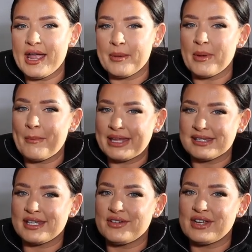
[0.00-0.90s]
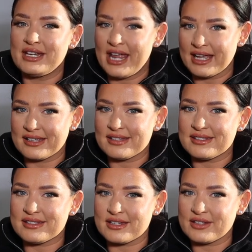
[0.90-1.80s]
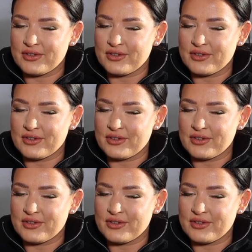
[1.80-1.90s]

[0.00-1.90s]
am a massive Next